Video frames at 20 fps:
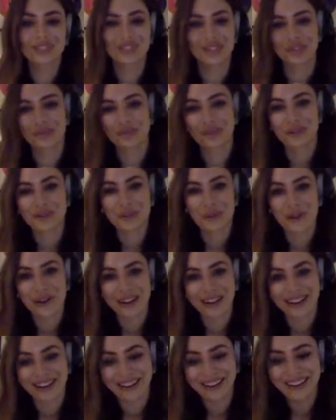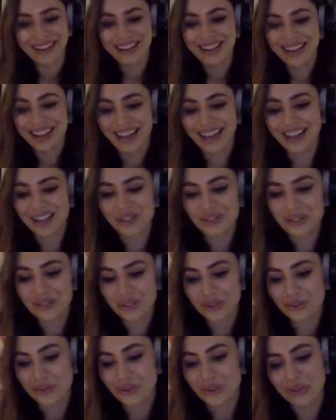just record it and you can
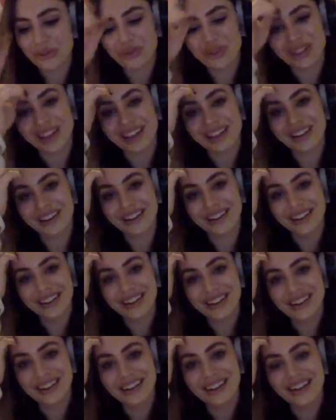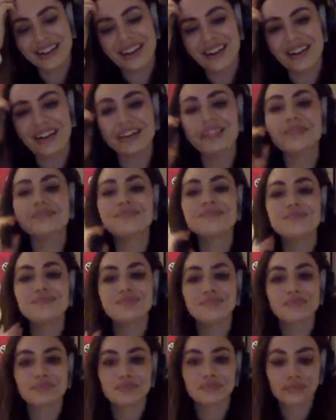sort through it later. Um,
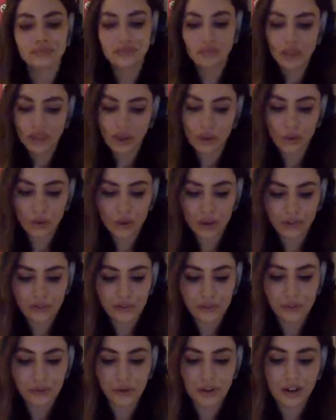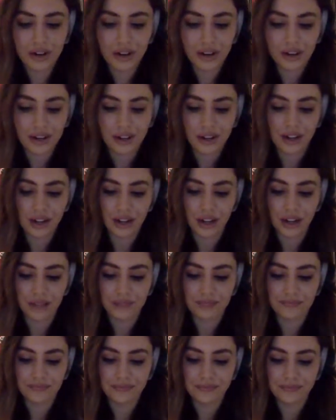or if you're more
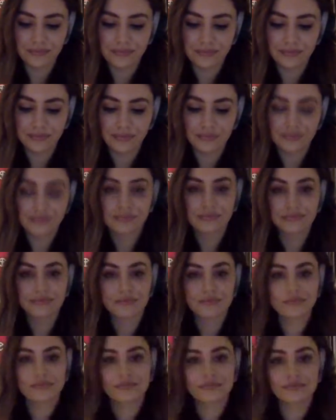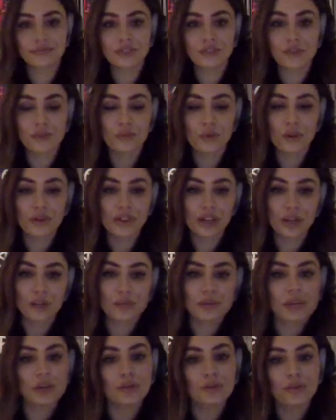um, if you're more of like a
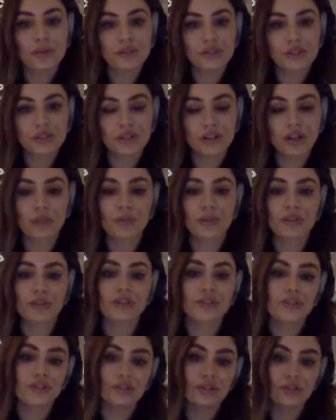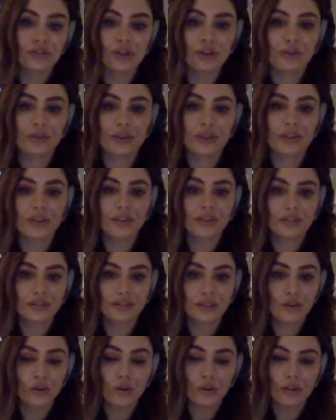piano person, guitar person, you can start with
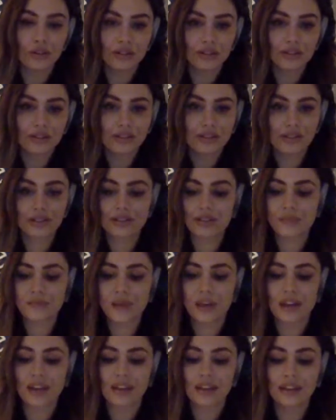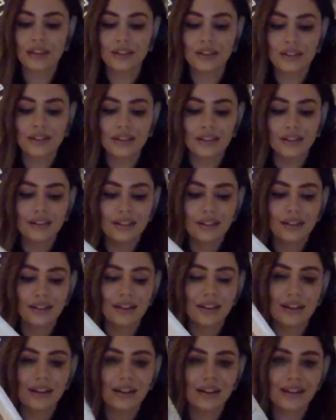chords. This is my
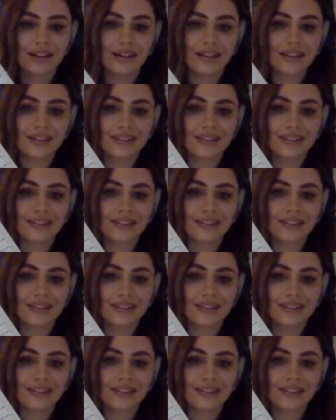uh,